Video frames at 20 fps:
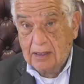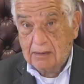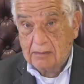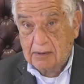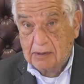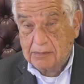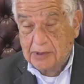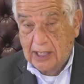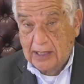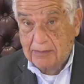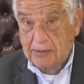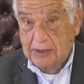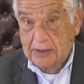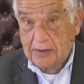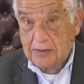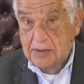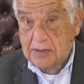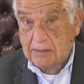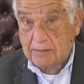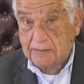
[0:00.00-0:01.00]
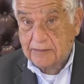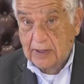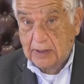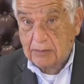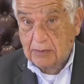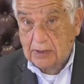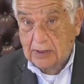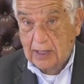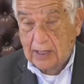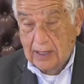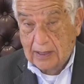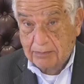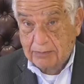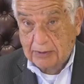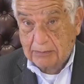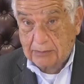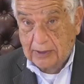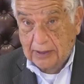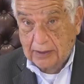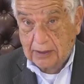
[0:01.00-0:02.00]
we'll be able to use some federal
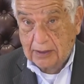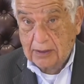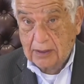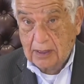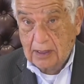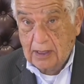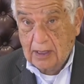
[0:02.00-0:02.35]
ARPA money